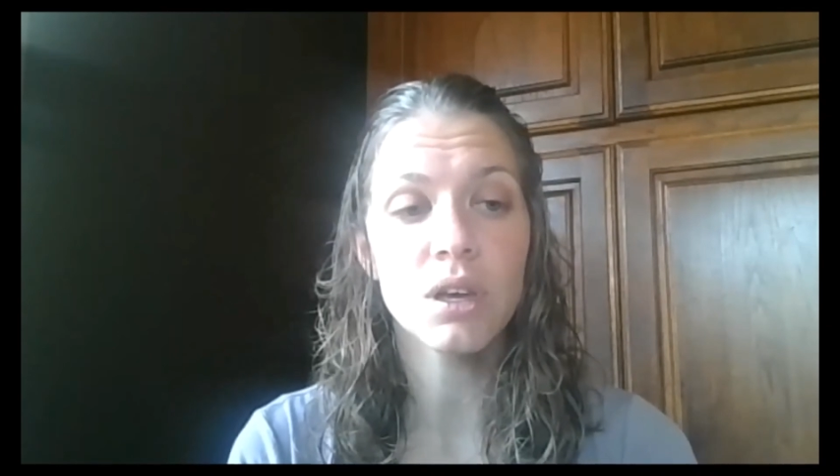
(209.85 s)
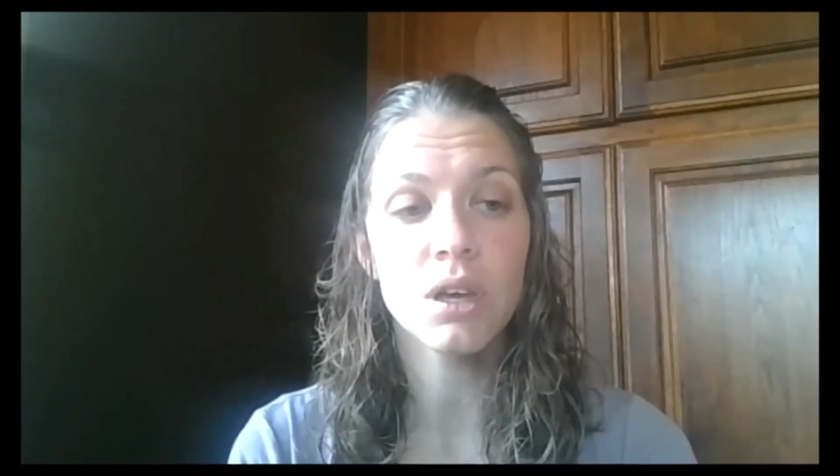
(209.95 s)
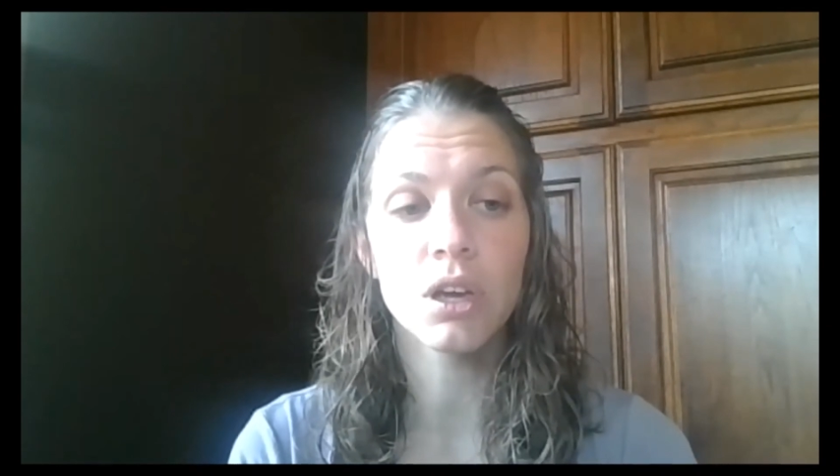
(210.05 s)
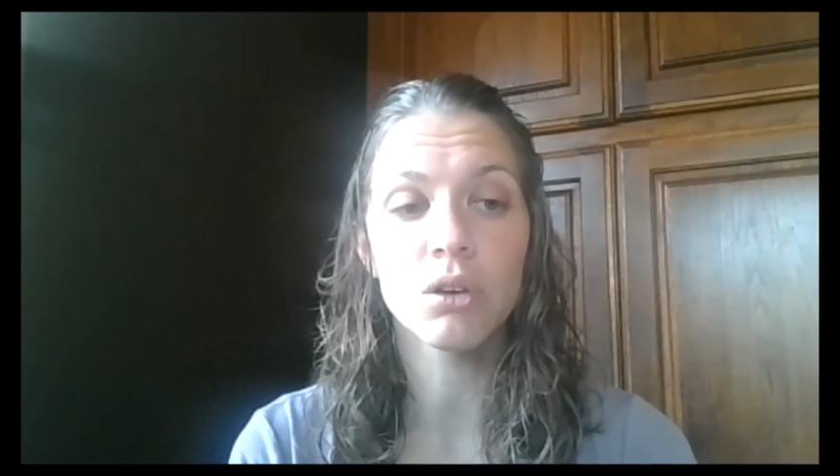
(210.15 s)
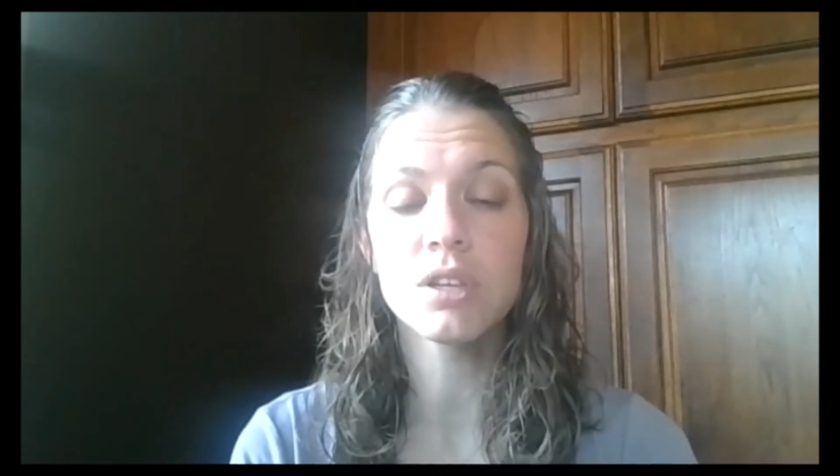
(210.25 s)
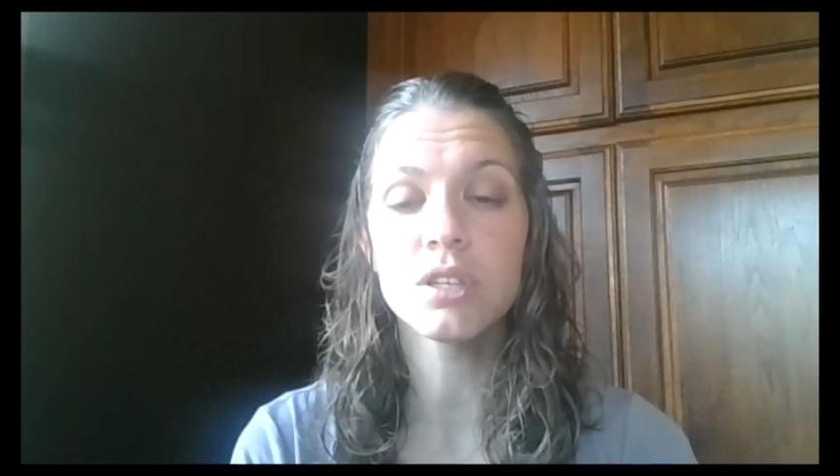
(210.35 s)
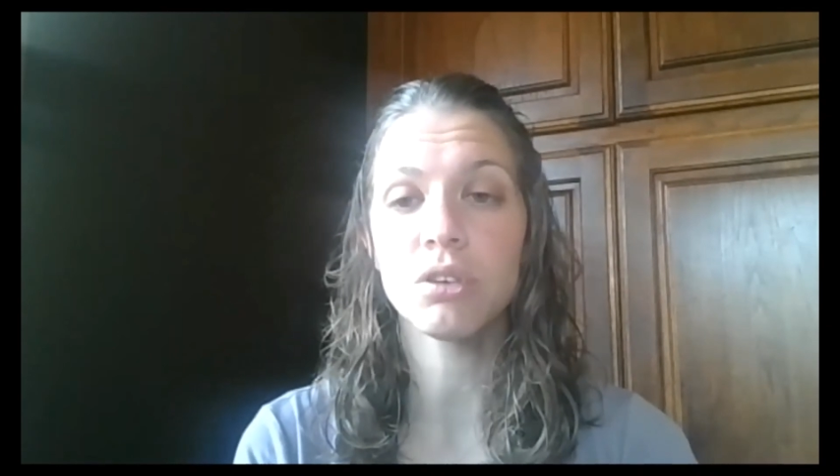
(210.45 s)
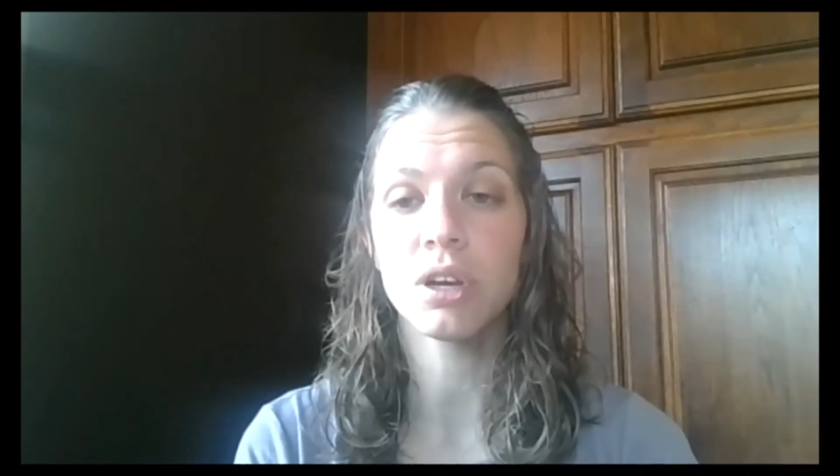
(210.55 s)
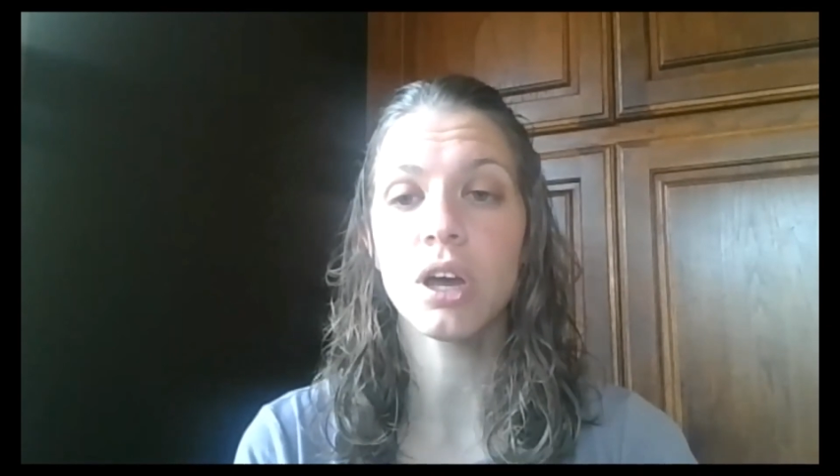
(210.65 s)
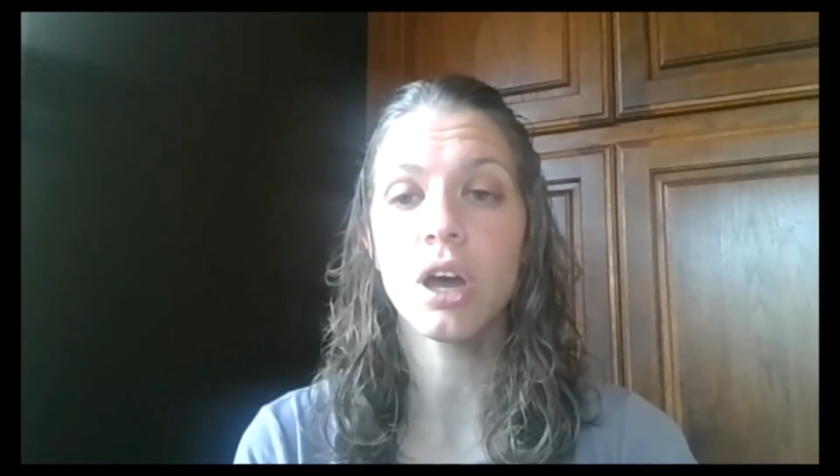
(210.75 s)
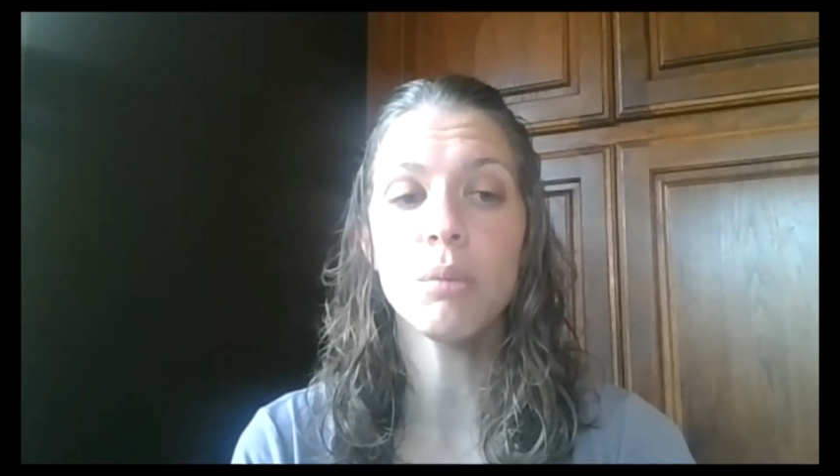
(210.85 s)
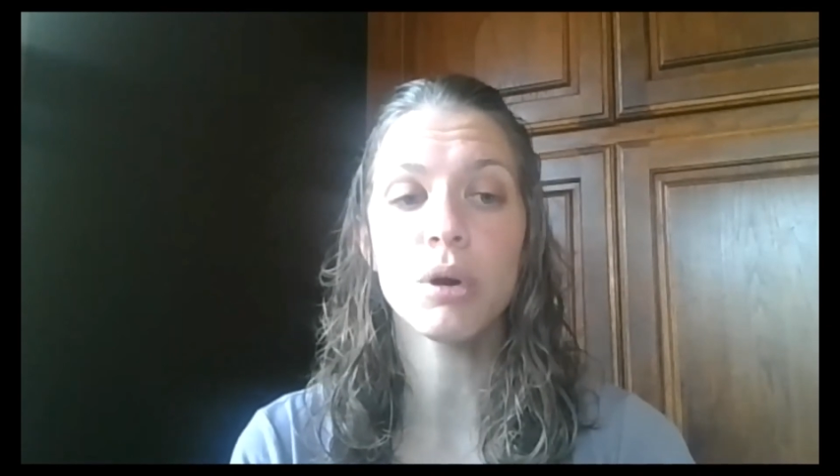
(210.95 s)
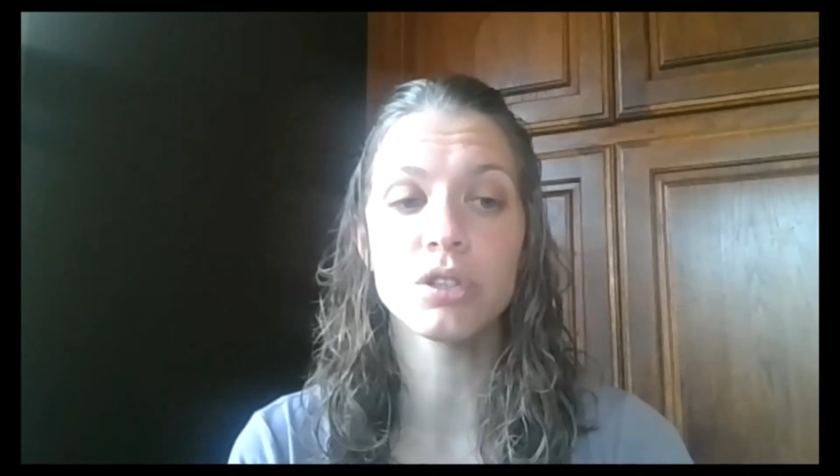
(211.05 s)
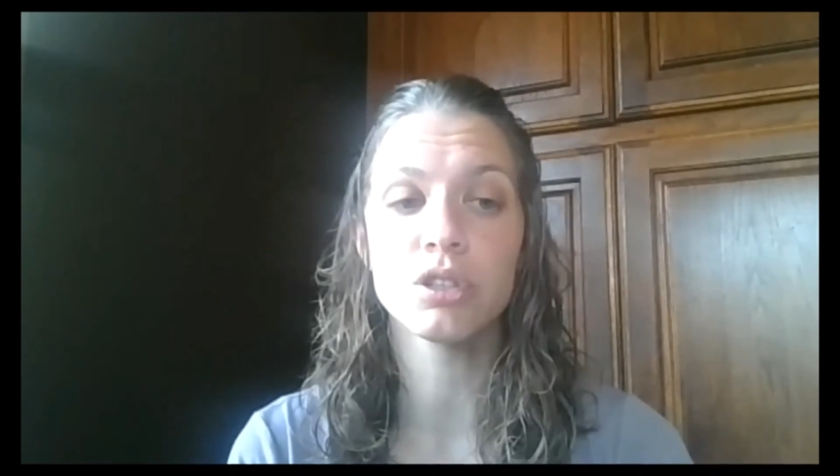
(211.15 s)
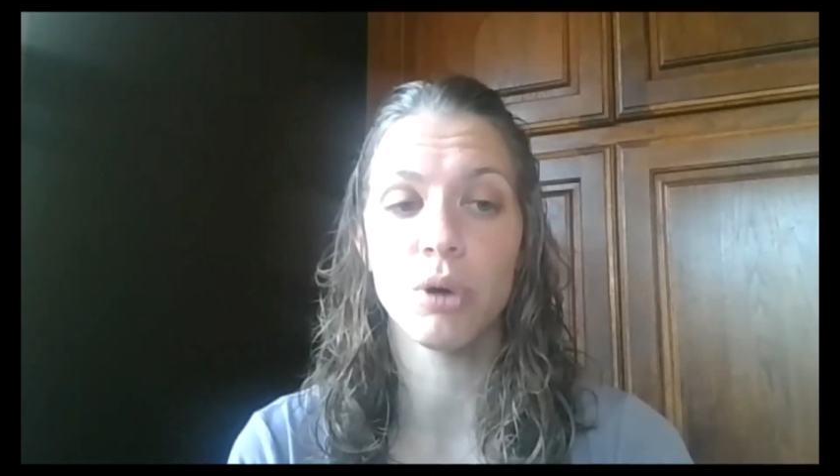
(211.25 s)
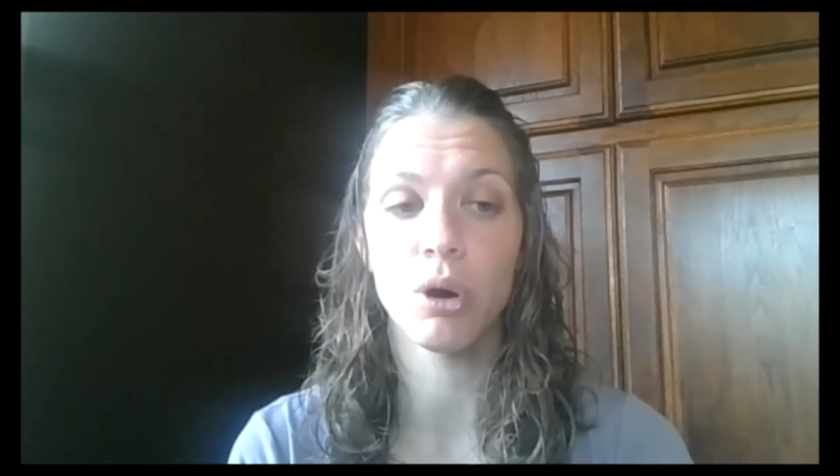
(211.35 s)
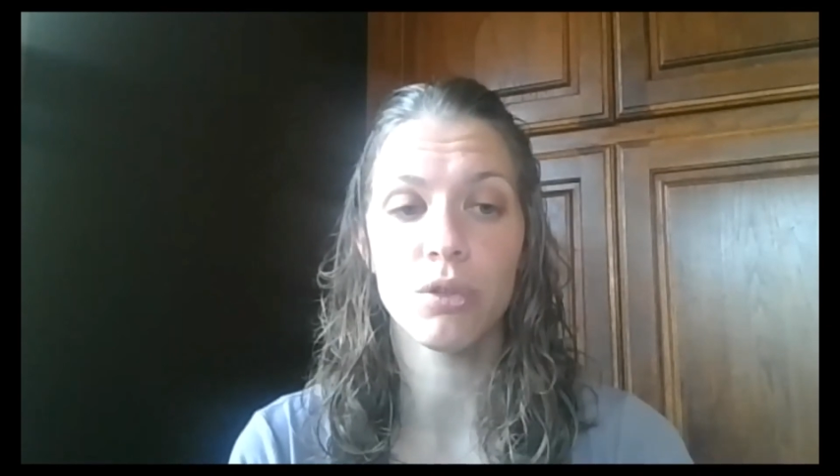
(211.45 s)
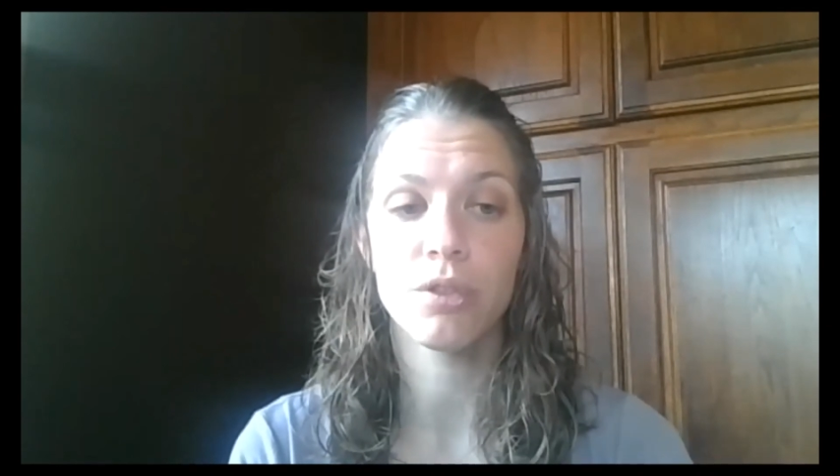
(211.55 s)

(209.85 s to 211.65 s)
increase your income, or do both.